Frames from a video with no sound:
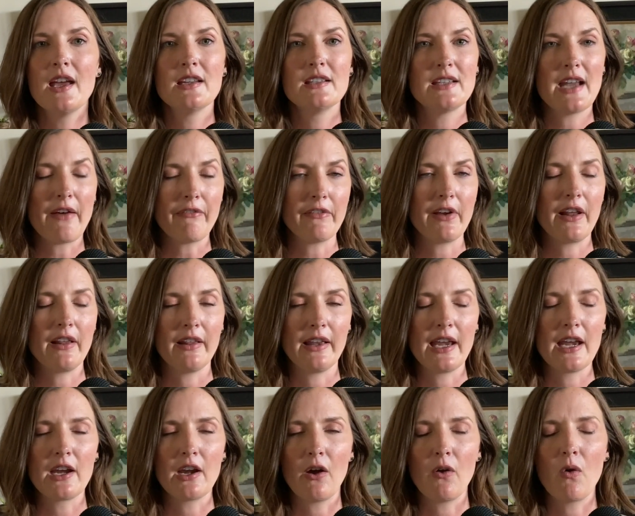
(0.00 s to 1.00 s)

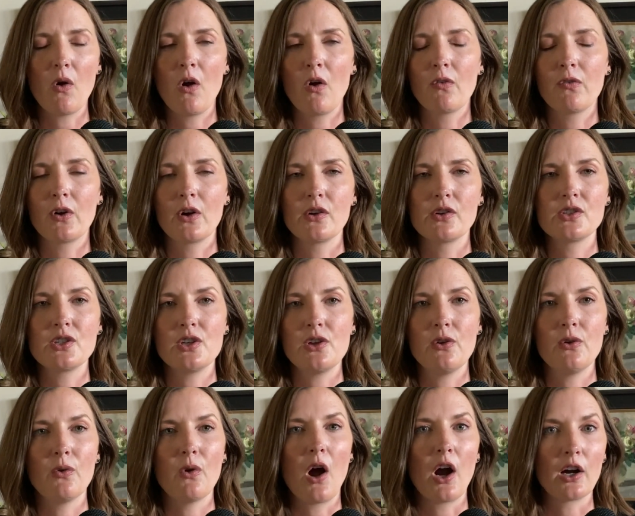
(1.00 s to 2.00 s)
definitely go over
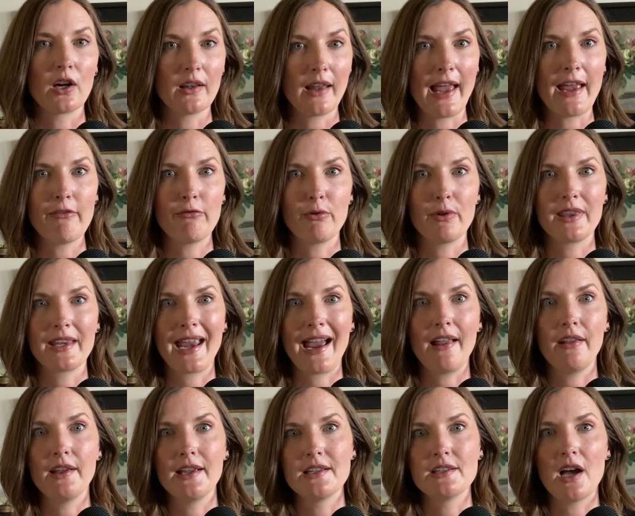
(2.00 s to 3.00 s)
to
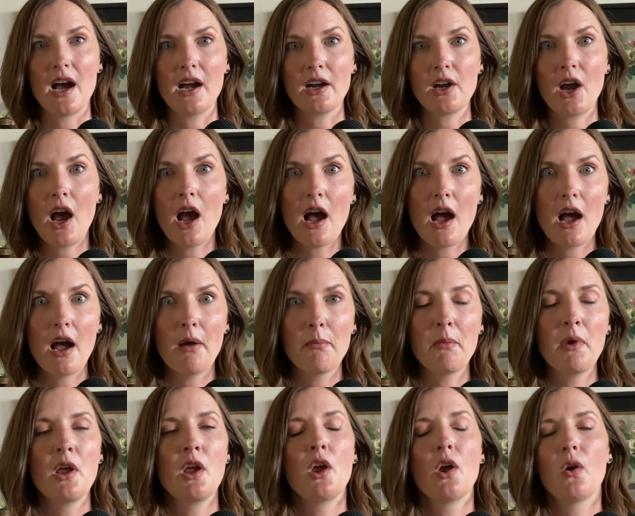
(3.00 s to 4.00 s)

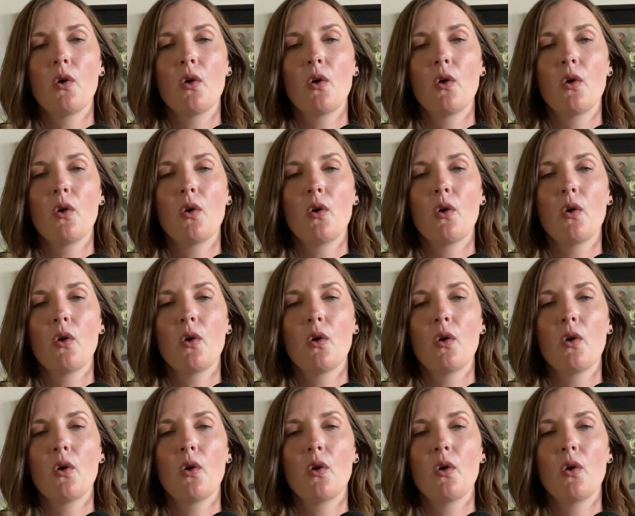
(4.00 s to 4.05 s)
artlifewithkelly.com,